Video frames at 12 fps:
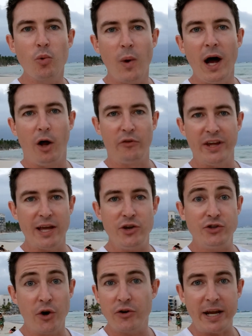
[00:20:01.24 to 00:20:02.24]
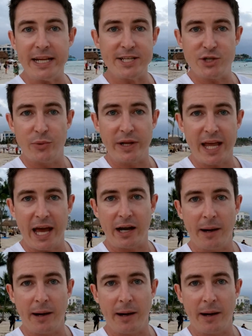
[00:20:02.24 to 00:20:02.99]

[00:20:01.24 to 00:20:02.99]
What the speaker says: well that you don't need to do it again.